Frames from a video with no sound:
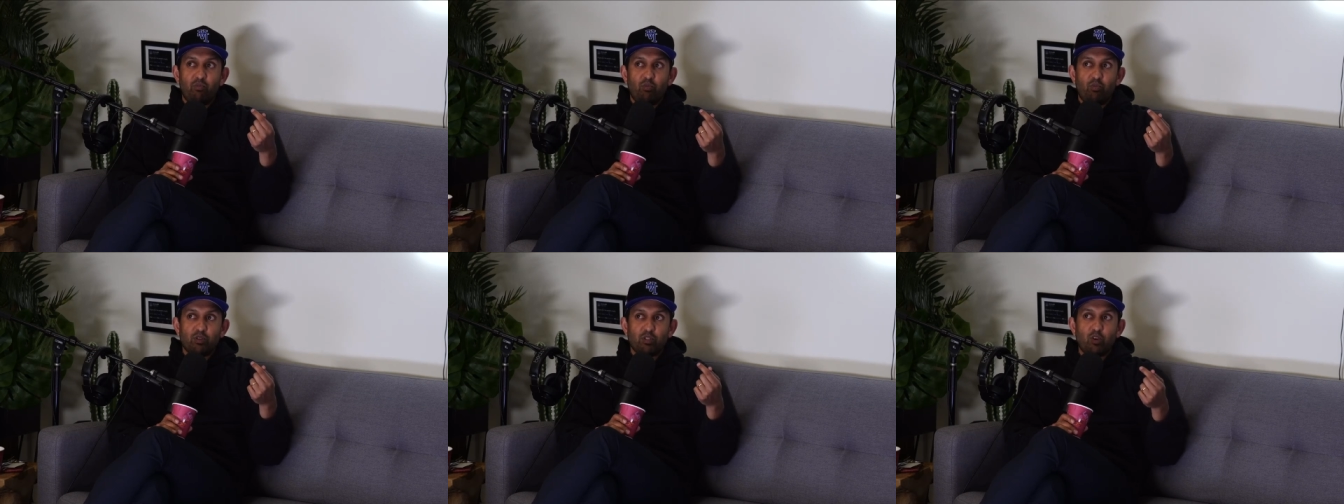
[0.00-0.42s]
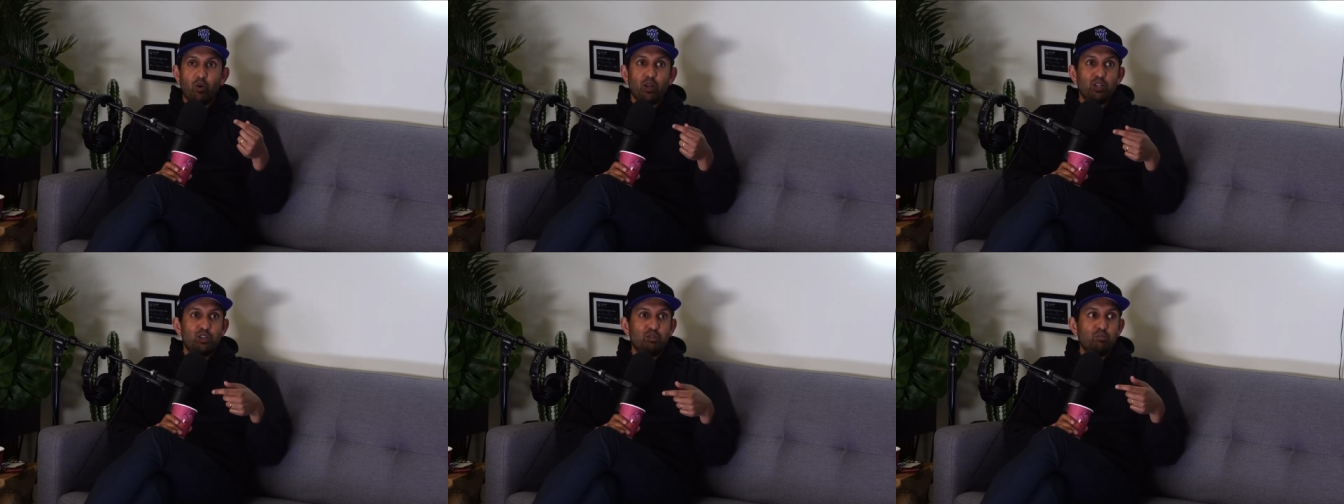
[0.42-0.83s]
was
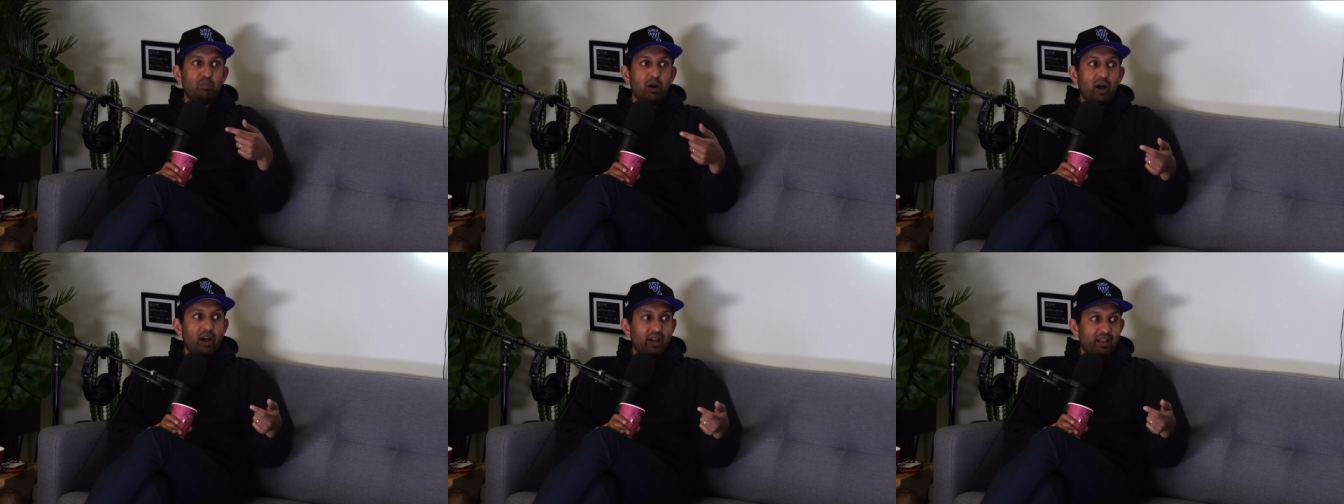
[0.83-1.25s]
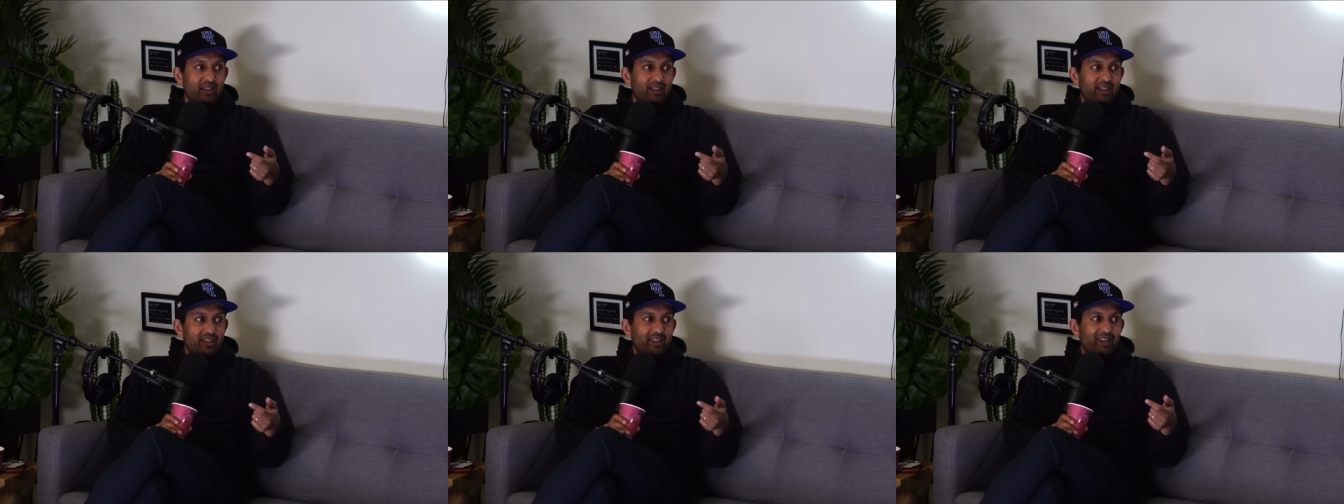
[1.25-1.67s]
going to Dubai.
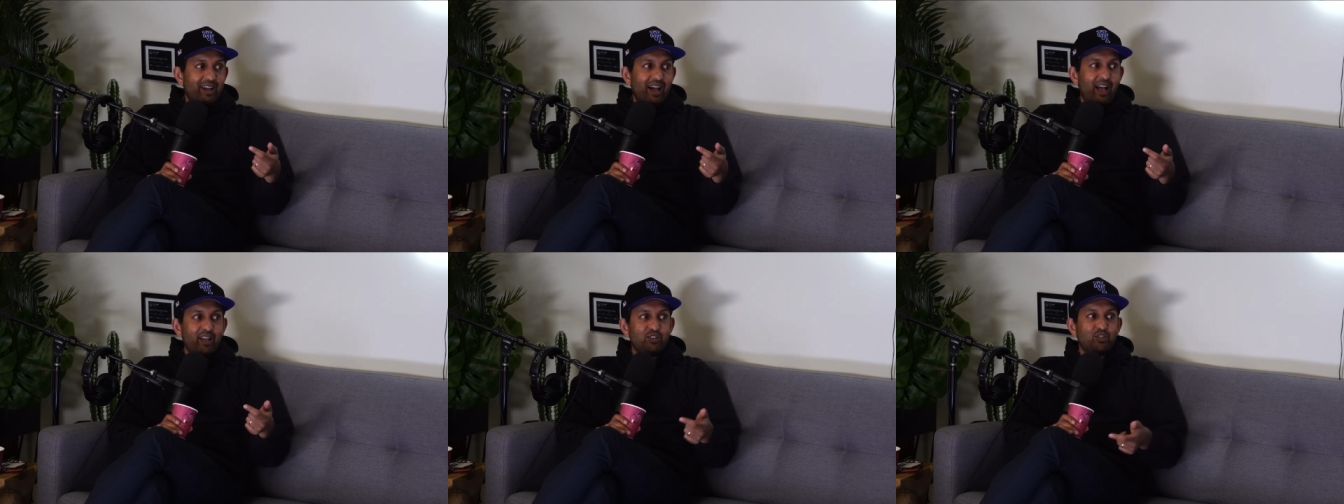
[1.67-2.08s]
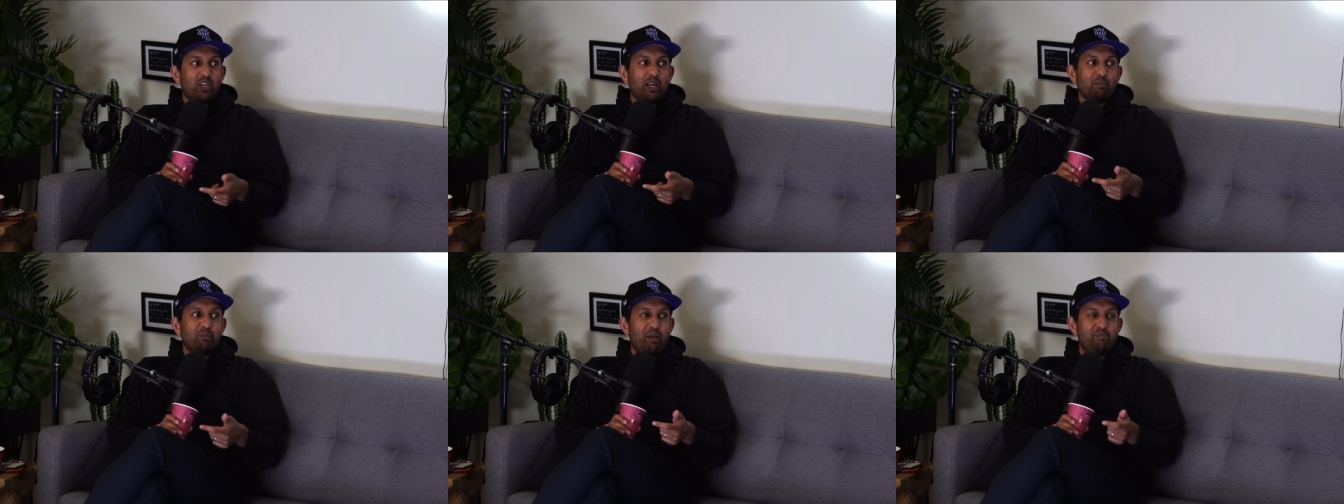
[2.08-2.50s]
I
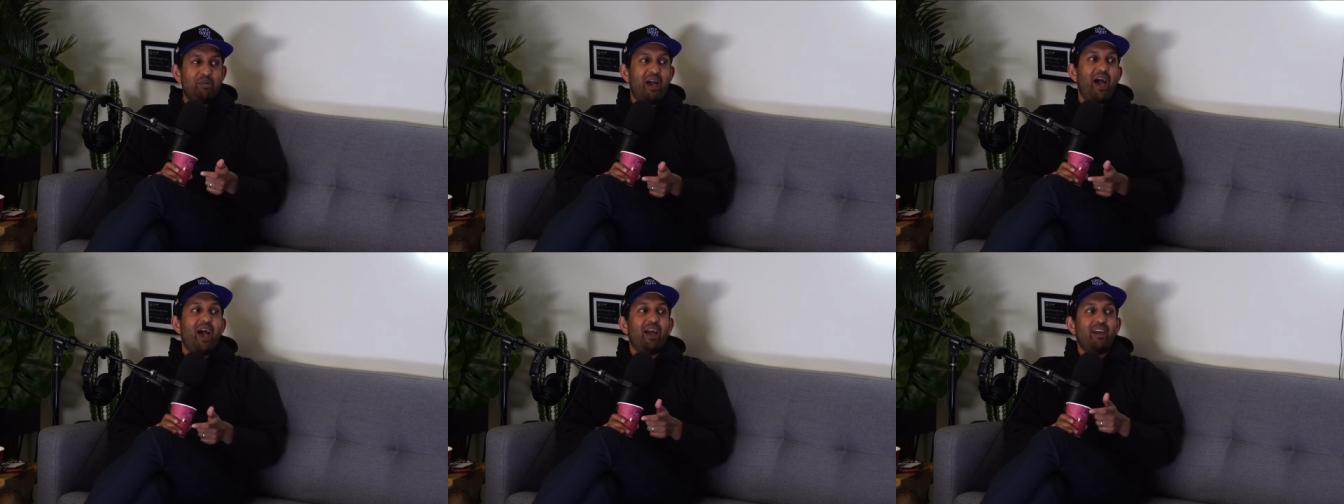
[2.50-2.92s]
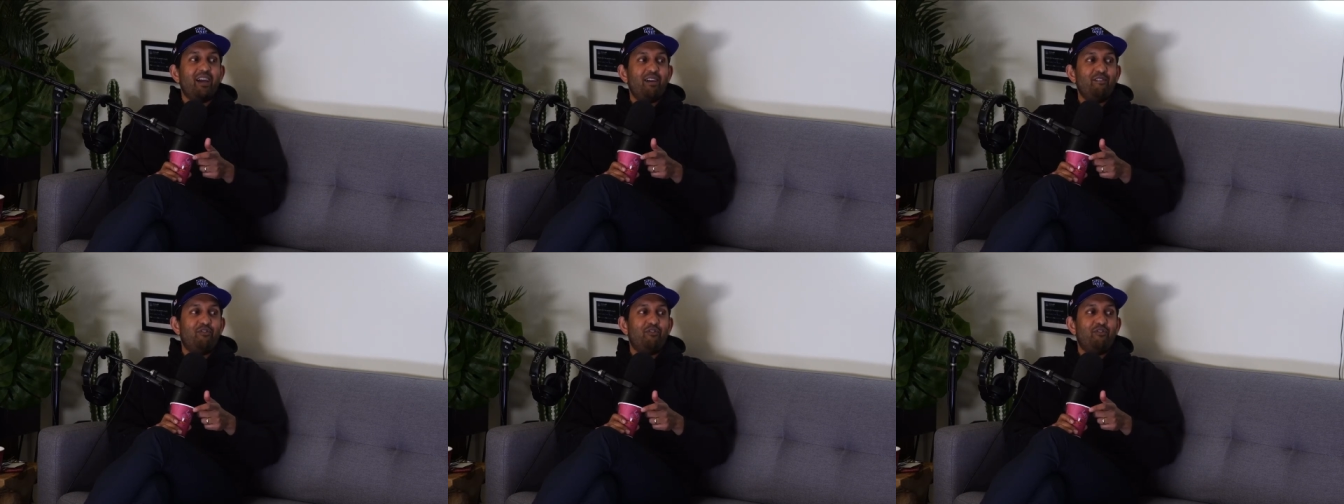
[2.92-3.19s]
checked my bag